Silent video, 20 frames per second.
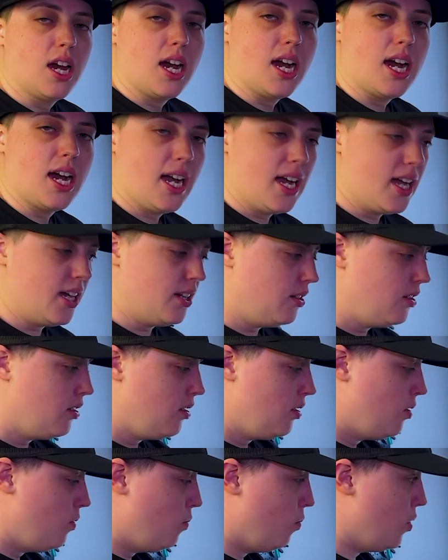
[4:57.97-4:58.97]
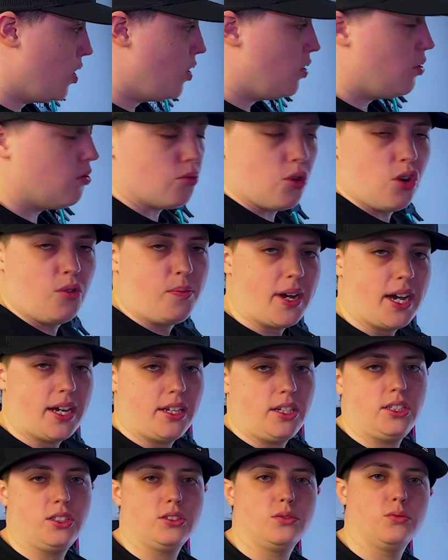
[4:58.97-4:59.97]
on where the
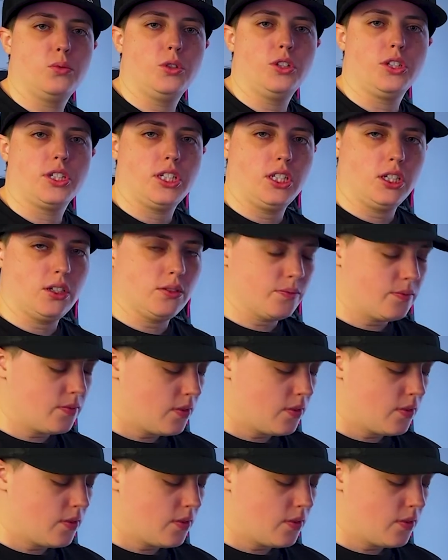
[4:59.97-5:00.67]
robot is working.